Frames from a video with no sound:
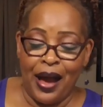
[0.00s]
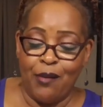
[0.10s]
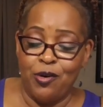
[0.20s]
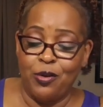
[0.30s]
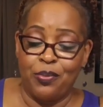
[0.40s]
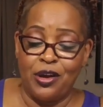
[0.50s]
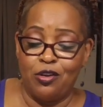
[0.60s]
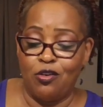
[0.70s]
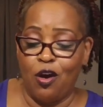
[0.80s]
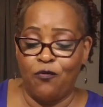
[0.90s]
I want to
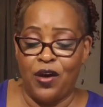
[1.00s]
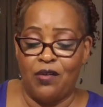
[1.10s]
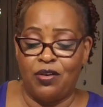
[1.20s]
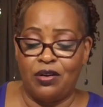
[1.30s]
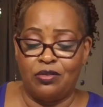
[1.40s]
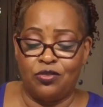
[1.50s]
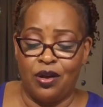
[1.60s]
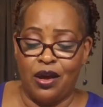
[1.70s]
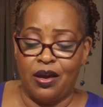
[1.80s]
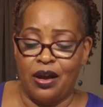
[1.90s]
bring you your favorite
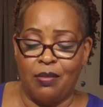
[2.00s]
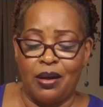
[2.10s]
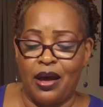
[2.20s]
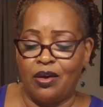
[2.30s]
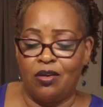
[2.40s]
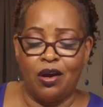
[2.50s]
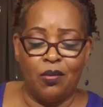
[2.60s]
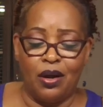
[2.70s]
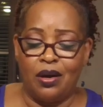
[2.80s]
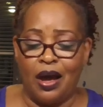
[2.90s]
drink. And I'm like, you know
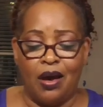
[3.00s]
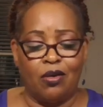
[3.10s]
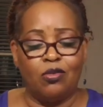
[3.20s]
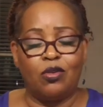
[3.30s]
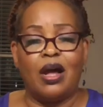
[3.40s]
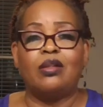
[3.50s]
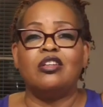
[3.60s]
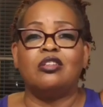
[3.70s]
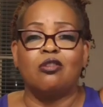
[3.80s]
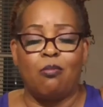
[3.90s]
what? No, don't do that.
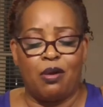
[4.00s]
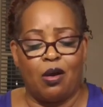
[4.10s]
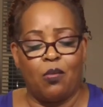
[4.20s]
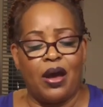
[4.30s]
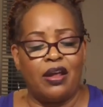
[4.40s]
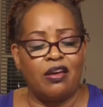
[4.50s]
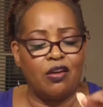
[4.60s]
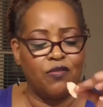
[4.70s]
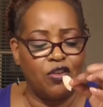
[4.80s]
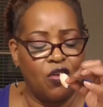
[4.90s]
This is going to be a wedding
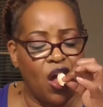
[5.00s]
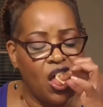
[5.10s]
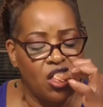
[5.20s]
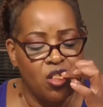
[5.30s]
gift for you.